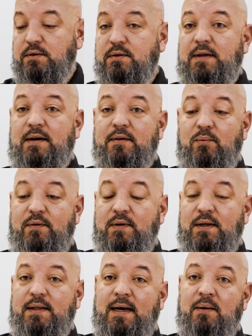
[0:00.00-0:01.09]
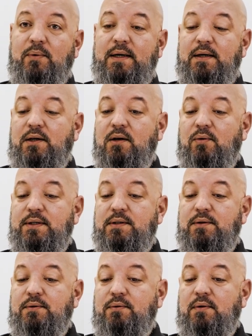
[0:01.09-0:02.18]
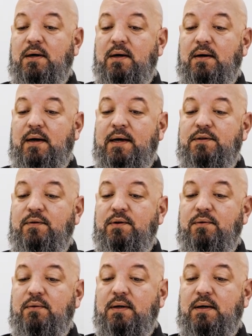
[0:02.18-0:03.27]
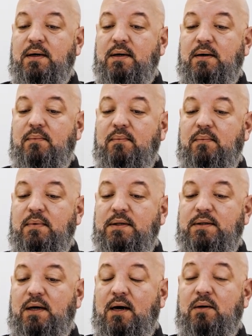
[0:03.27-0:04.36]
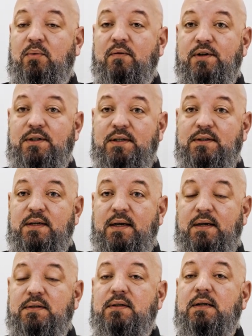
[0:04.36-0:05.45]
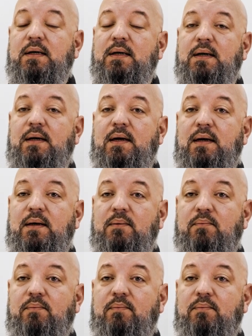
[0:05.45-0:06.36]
So now that we've done that, we need to go into uh, EdgeView, uh, into the auto provisioning settings, and